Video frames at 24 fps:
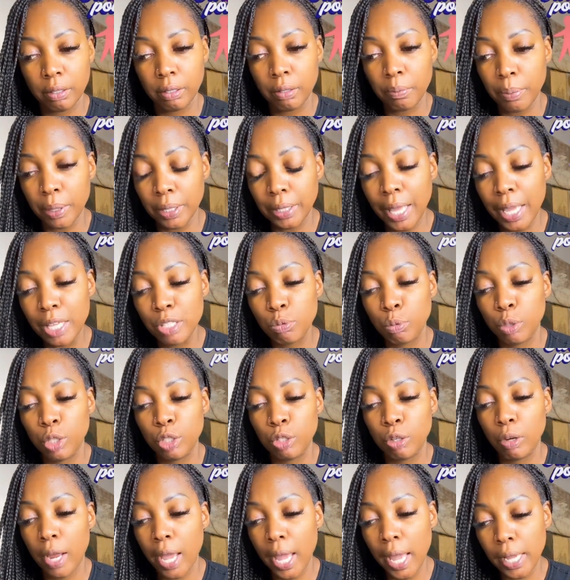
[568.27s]
But that's what
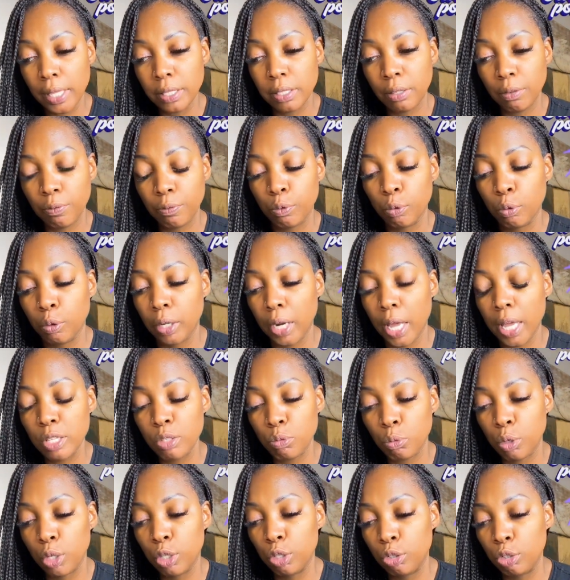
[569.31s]
you're asking for. That's
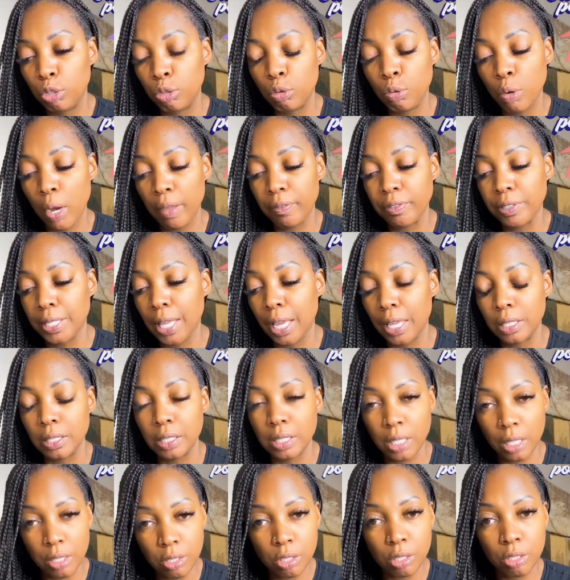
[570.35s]
what you have set
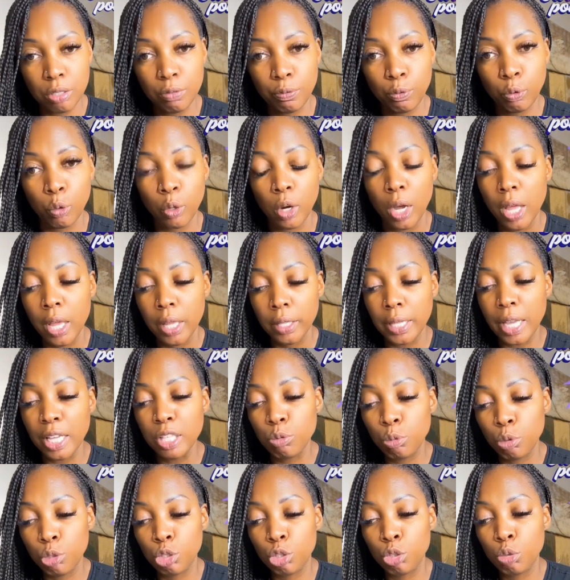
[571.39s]
intentions for. That's
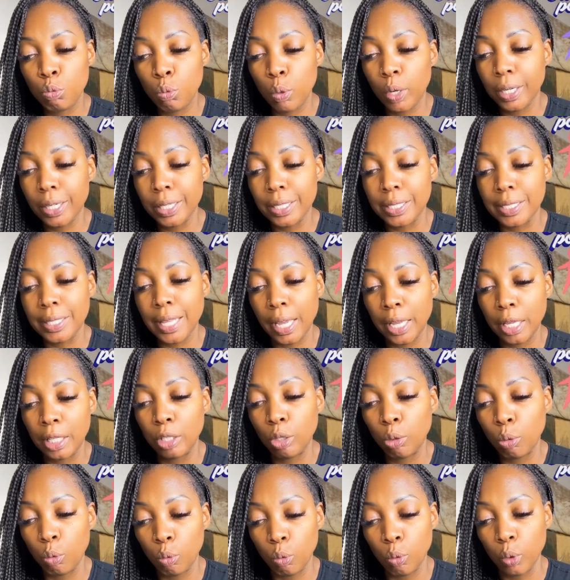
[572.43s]
what you want to stand
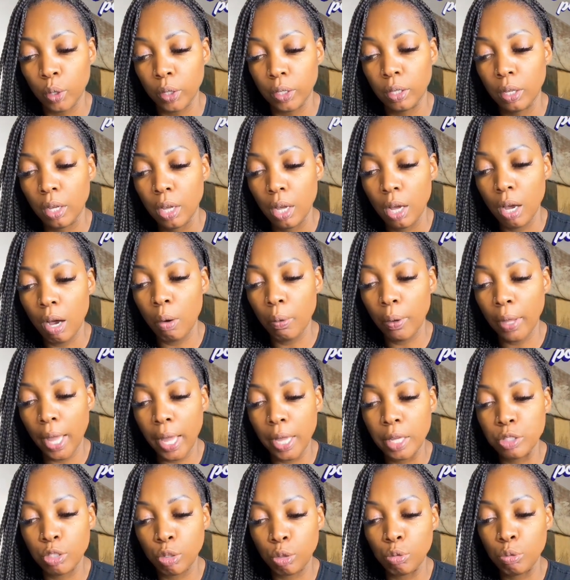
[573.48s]
on.
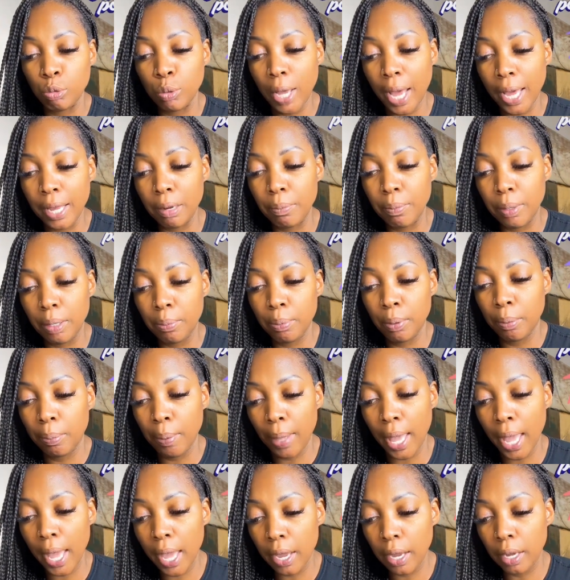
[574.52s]
Okay, so you got to be
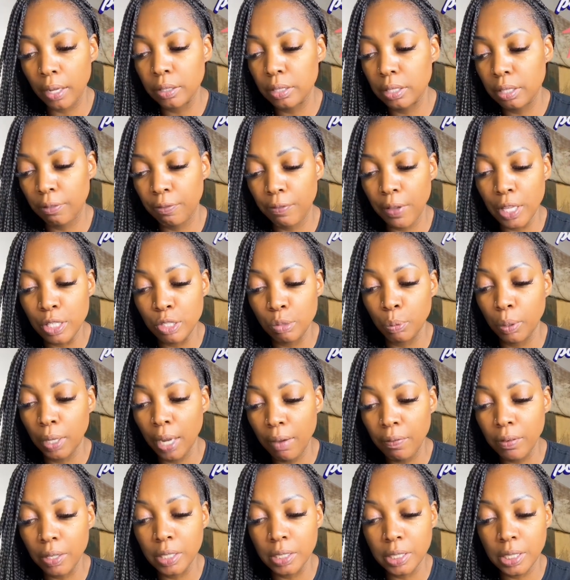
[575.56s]
prepared to face
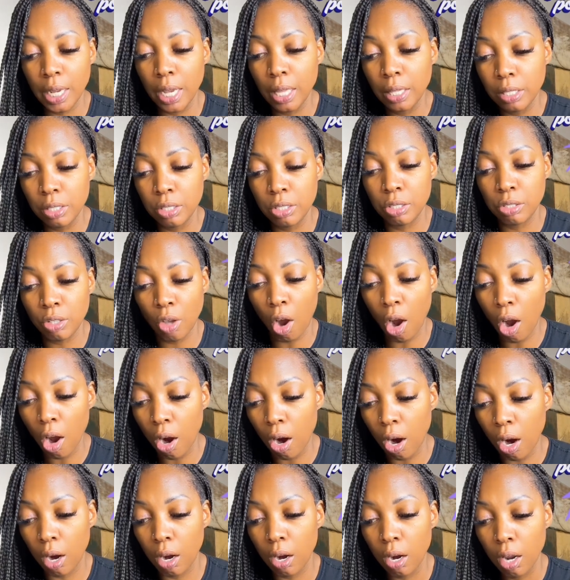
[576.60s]
whatever the challenges
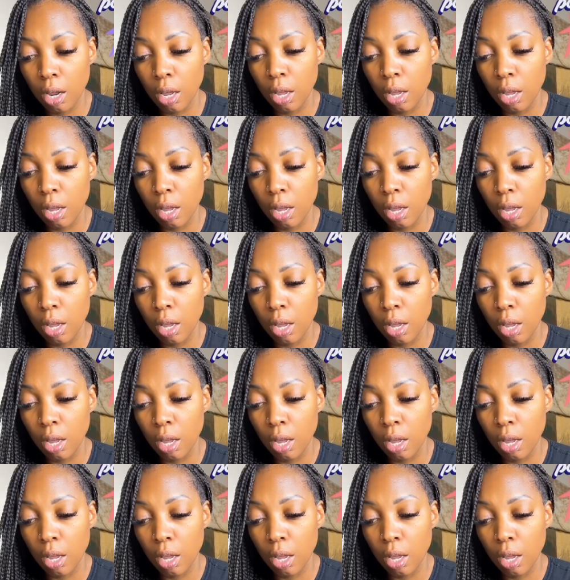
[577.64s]
are